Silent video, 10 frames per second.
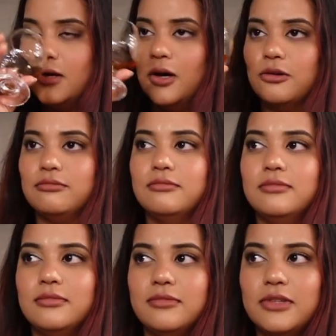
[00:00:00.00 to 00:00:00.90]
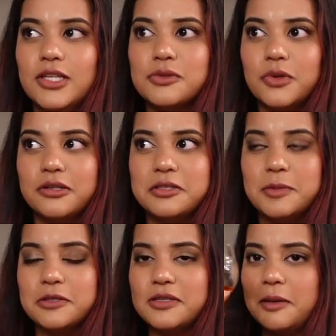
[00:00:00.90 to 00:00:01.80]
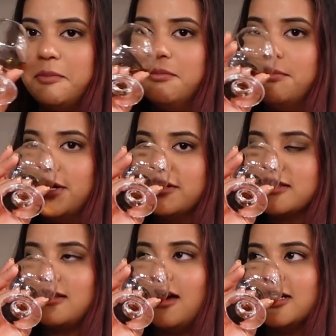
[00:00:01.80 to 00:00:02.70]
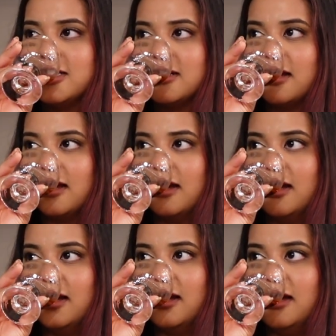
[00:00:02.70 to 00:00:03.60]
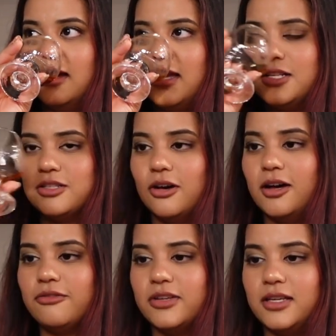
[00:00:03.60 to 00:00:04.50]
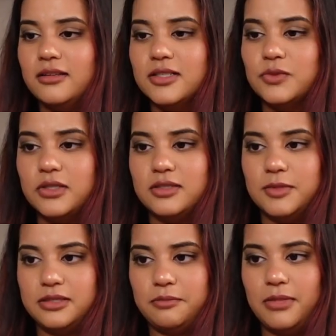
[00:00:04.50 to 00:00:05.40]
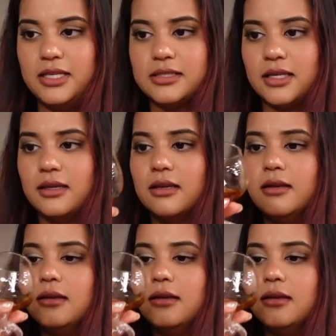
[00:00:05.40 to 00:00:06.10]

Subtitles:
Oh, this one smells like butterscotch and toffee. This one smells amazing.